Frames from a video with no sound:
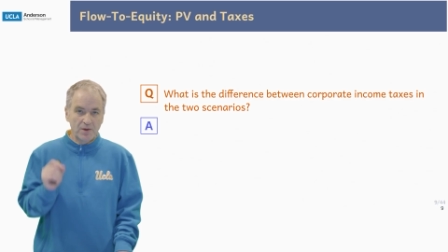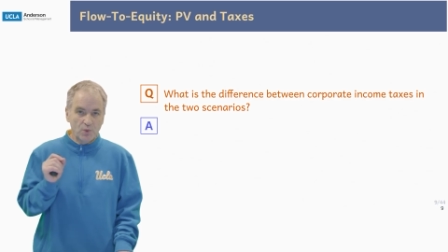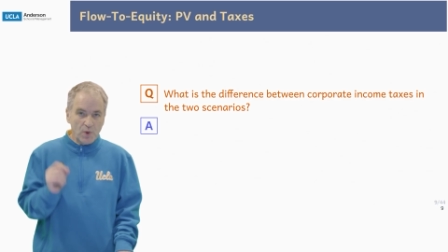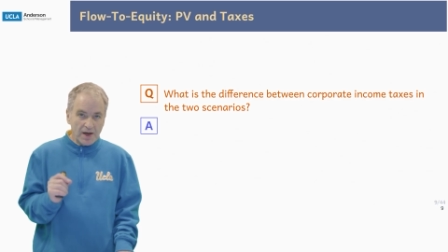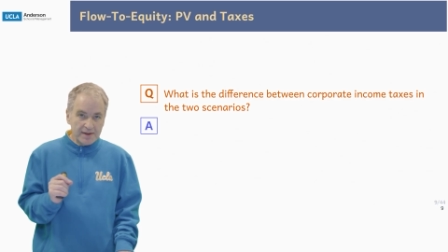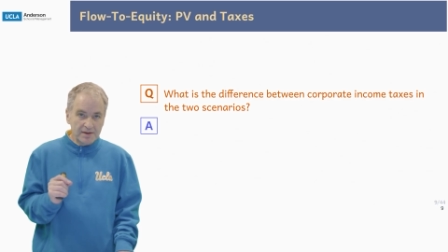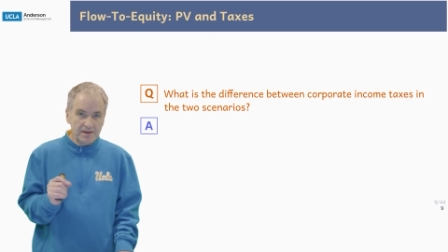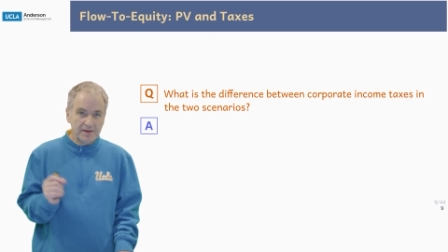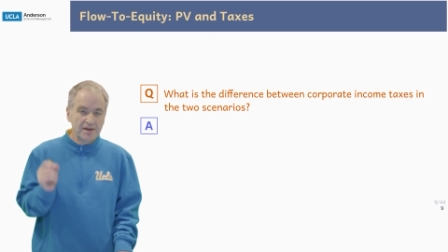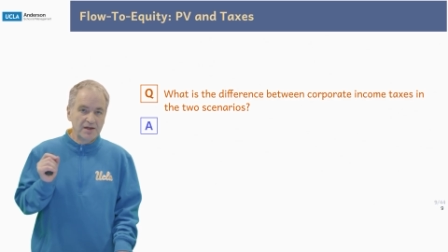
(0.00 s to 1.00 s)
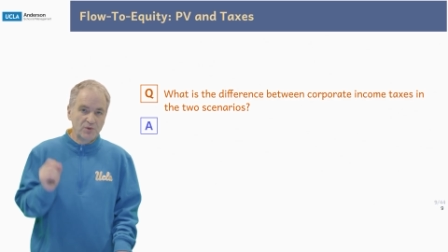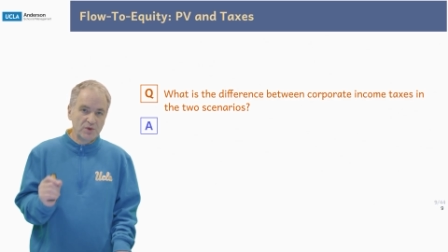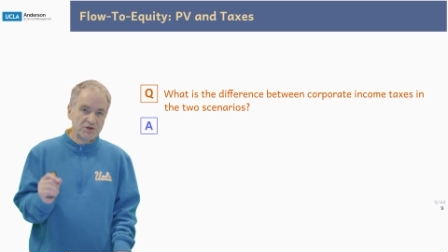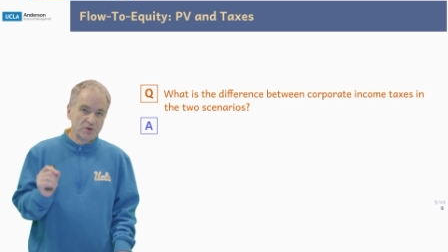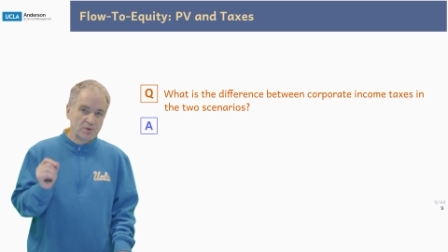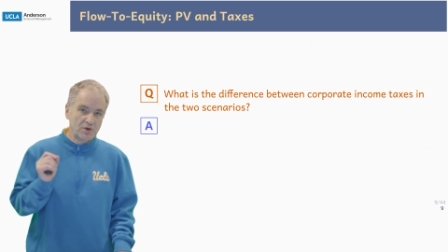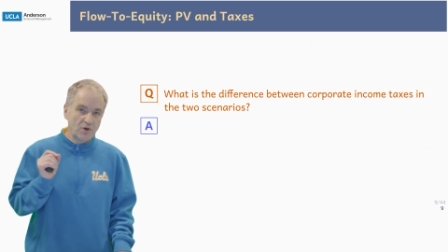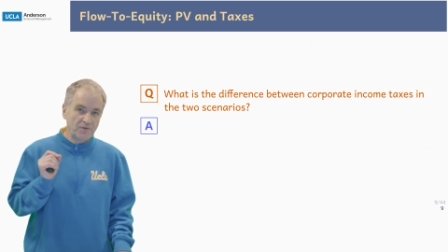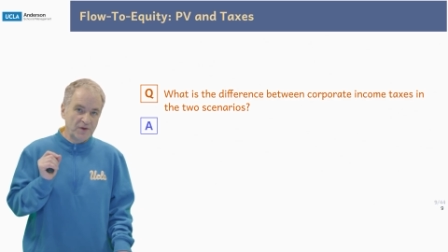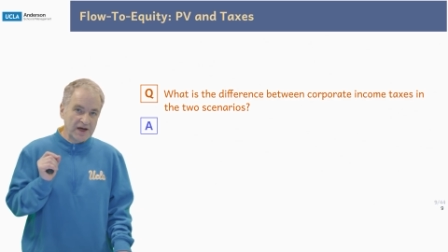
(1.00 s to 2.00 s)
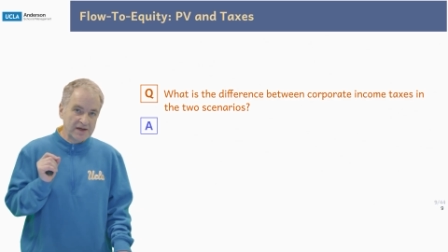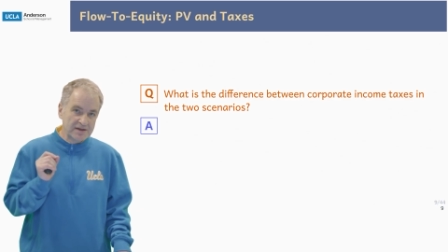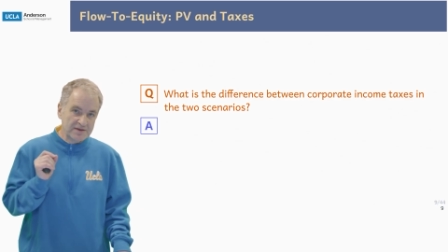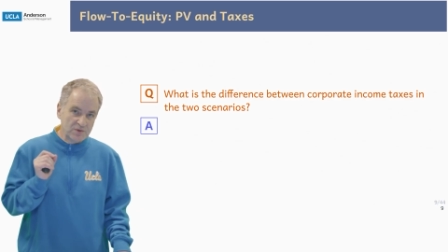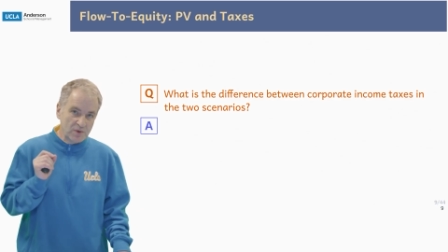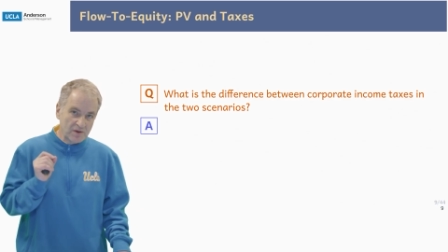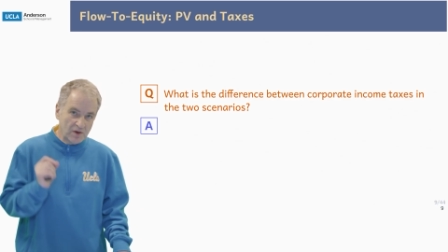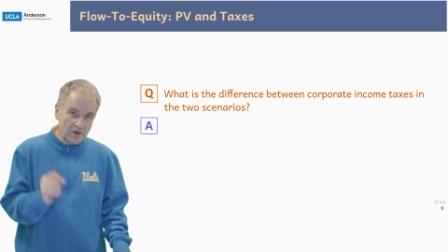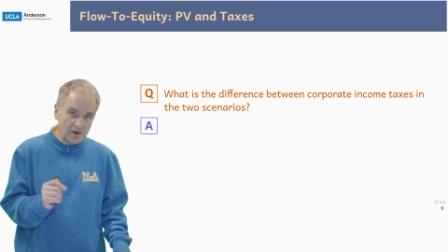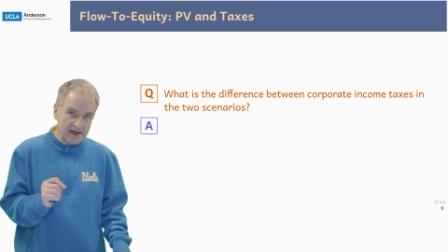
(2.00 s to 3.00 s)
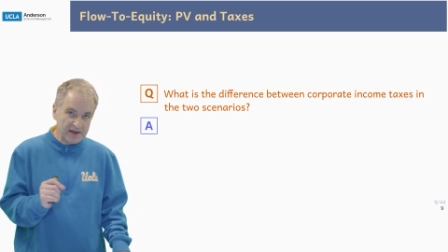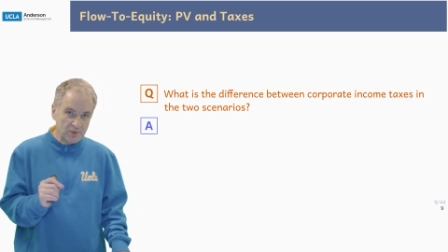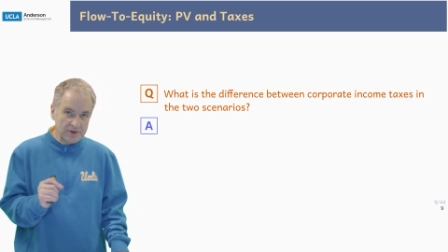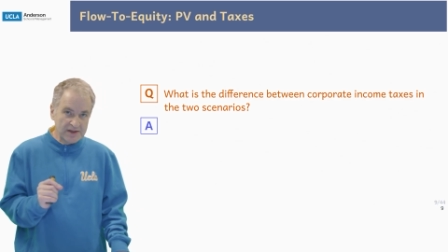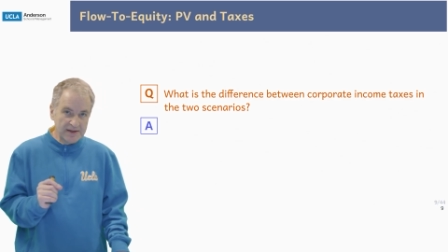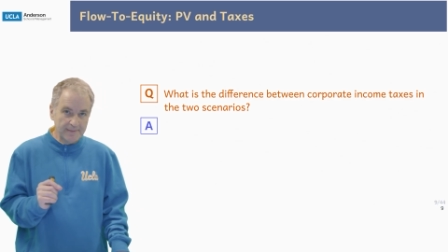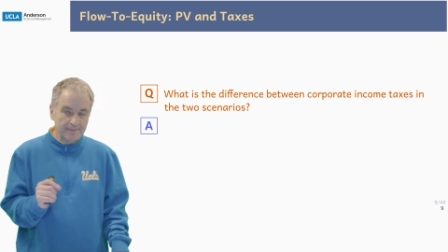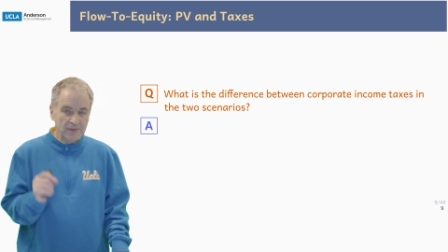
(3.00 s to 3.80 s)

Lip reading: One in which you were financed with all equity,